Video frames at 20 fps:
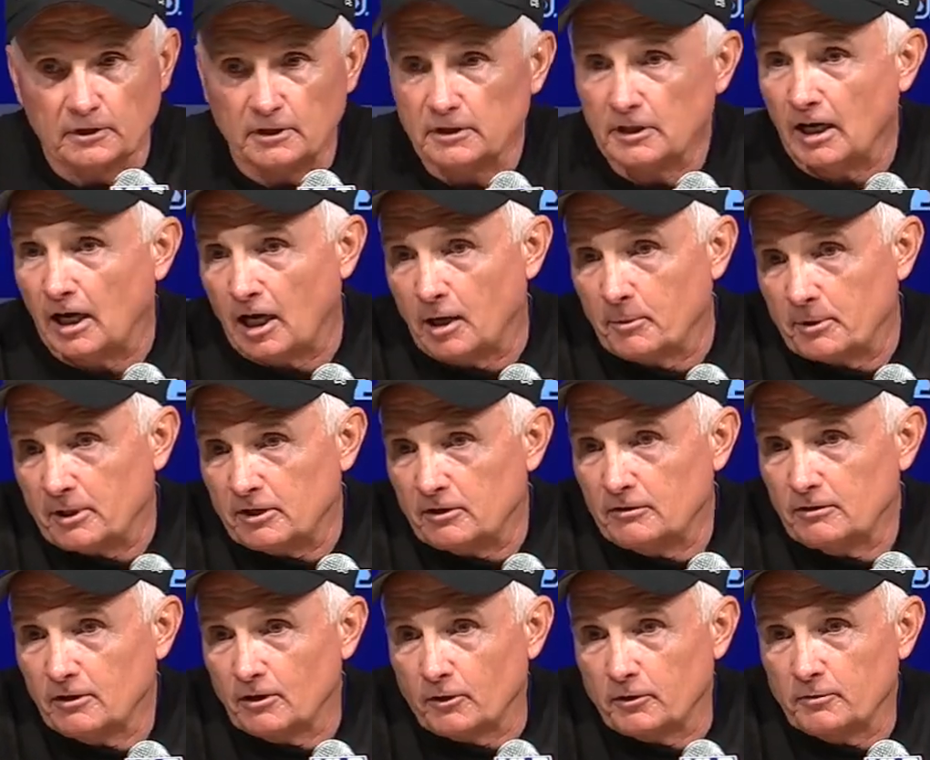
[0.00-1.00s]
Yeah, I
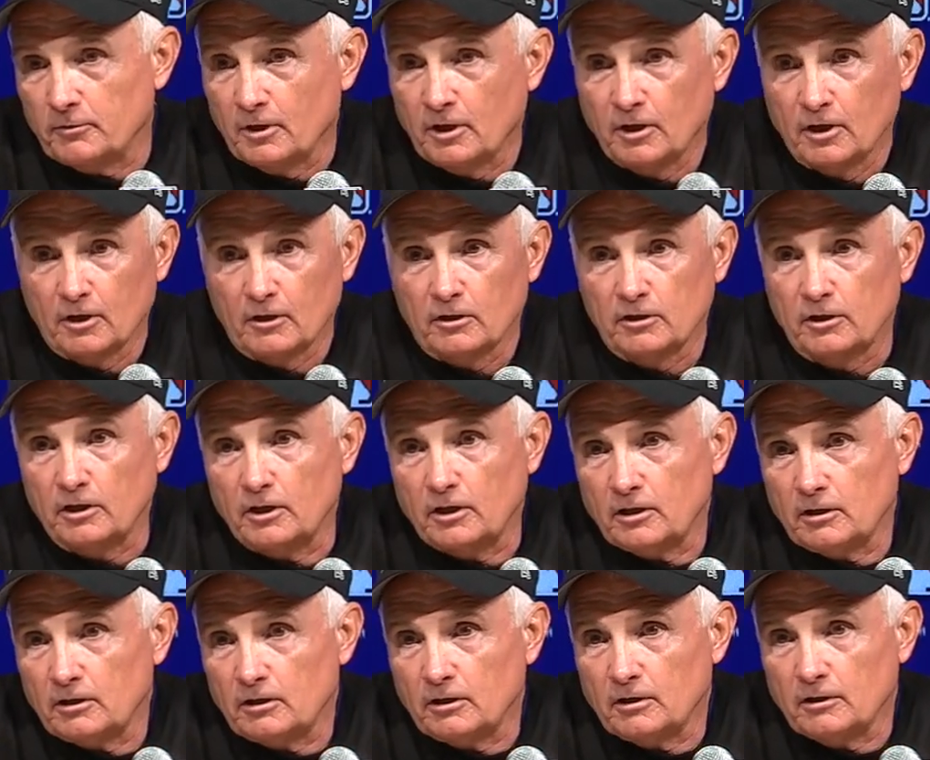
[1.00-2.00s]
mean,
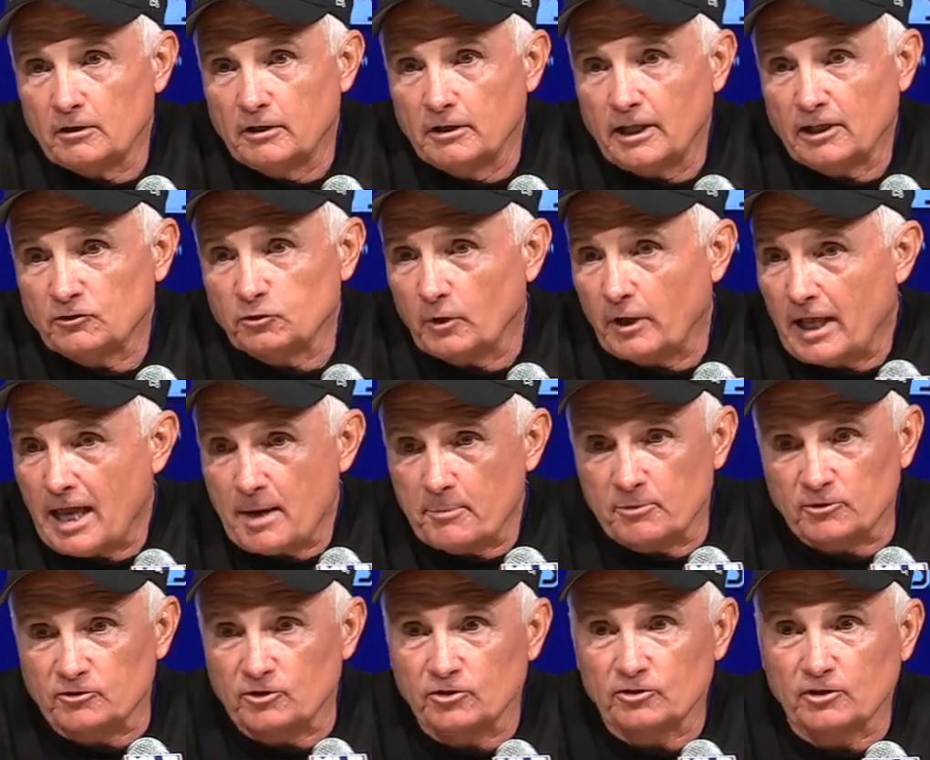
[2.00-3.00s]
and that's what
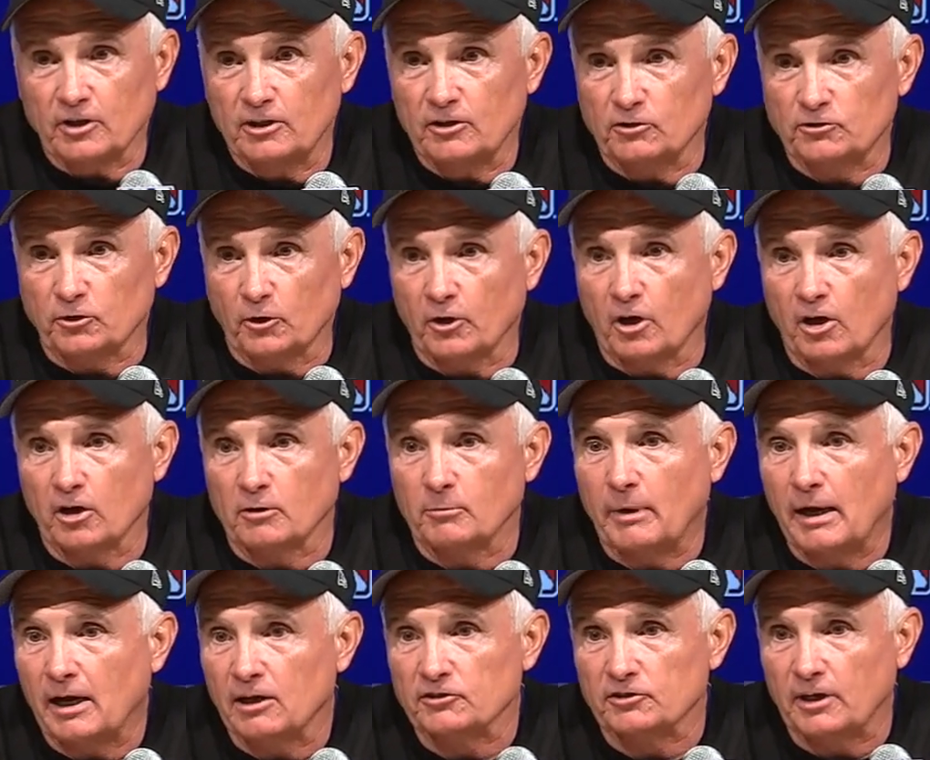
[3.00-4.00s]
happens. This guy's throwing 100
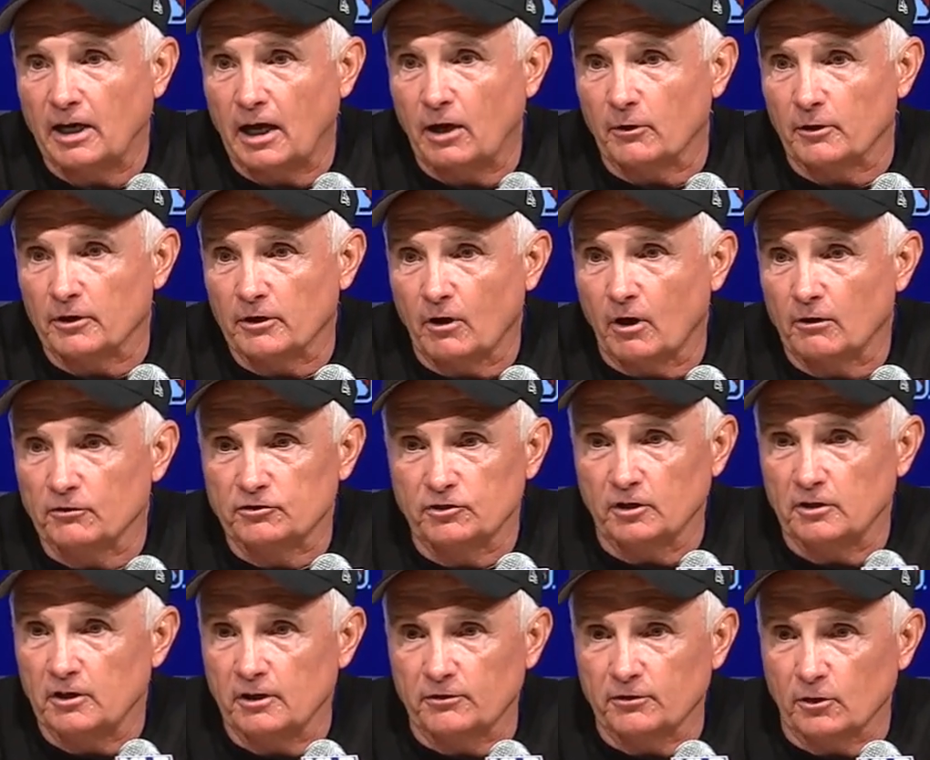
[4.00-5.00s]
miles an hour, and all of a
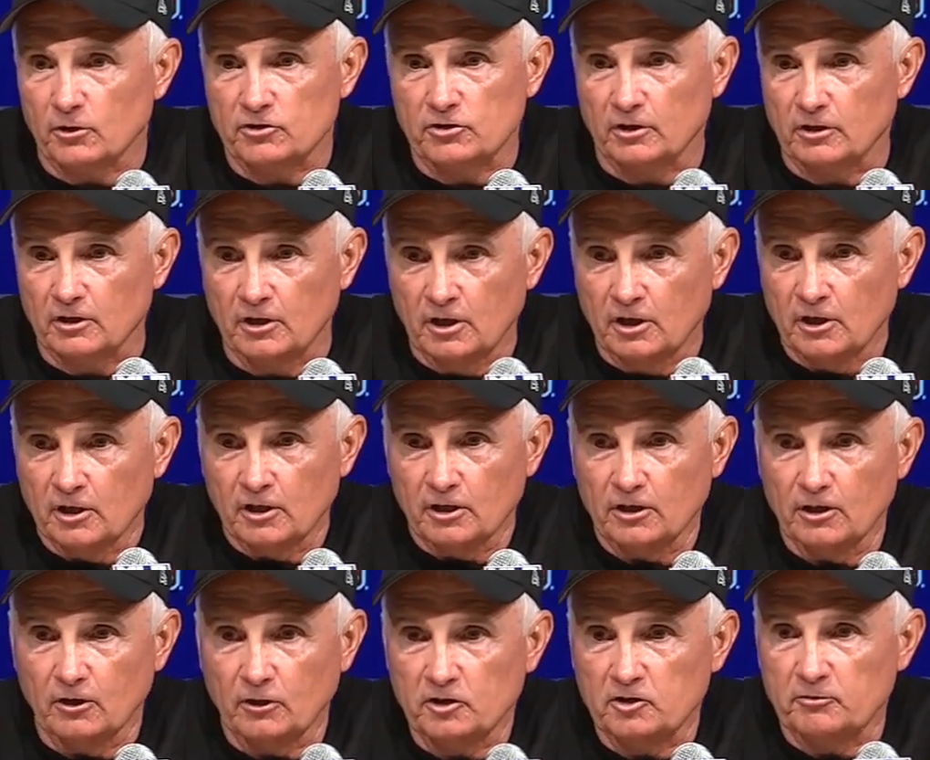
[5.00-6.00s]
sudden he throws you,
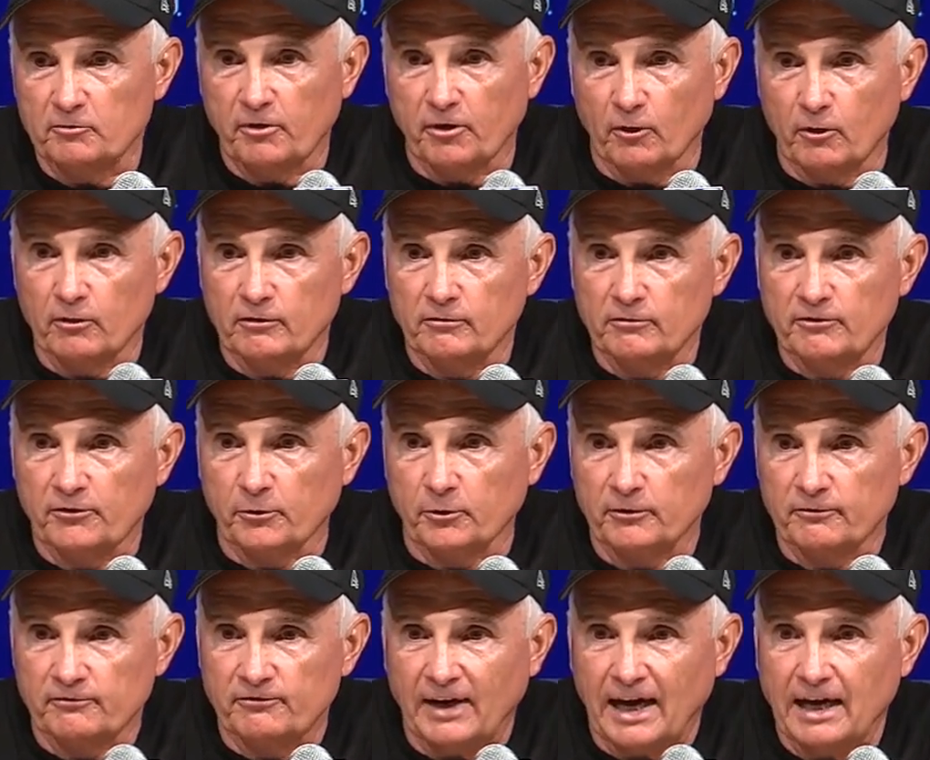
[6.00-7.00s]
he's throwing
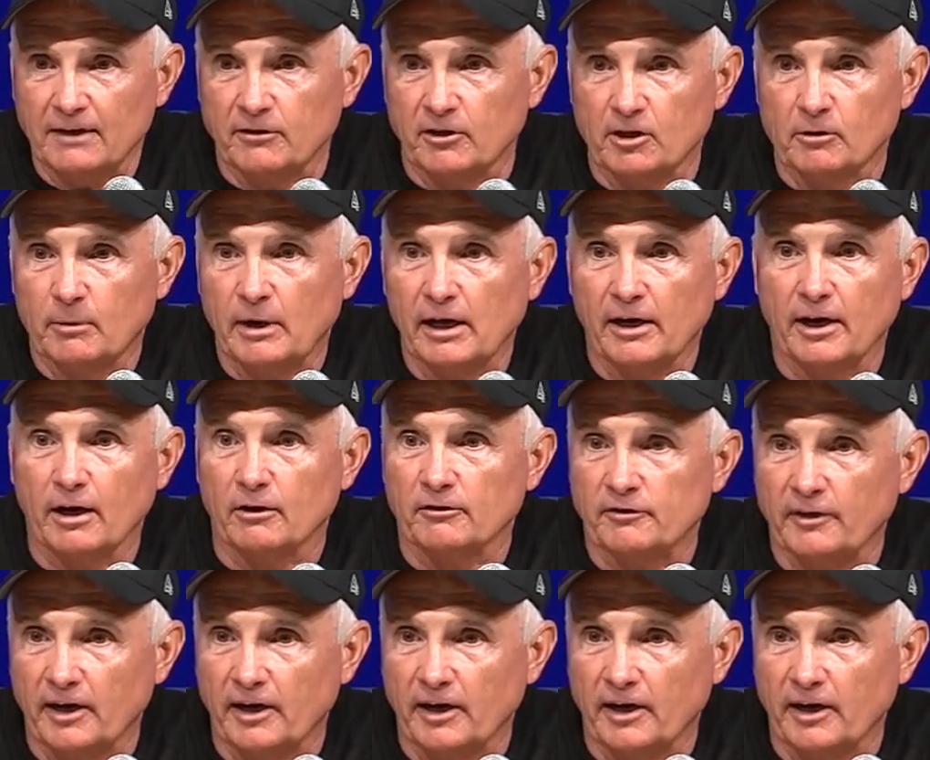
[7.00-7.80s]
500-mile-an-hour